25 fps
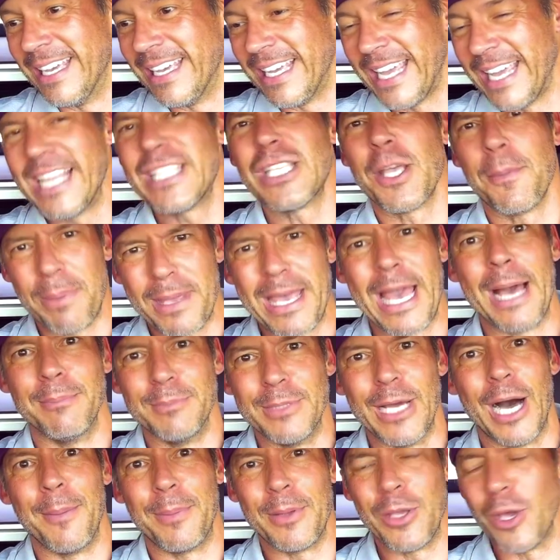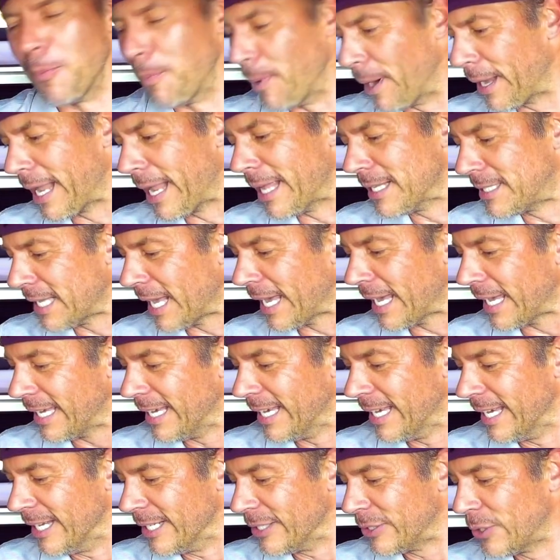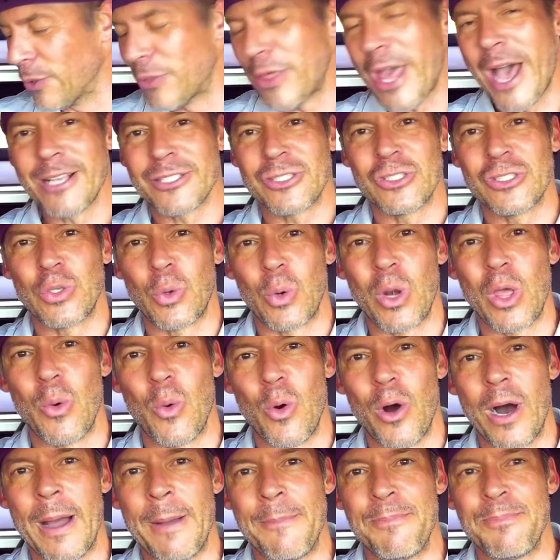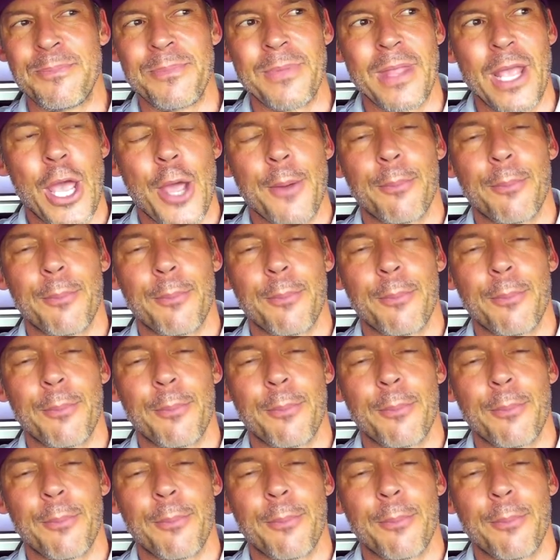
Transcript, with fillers: It's a BMW, but it's a 2021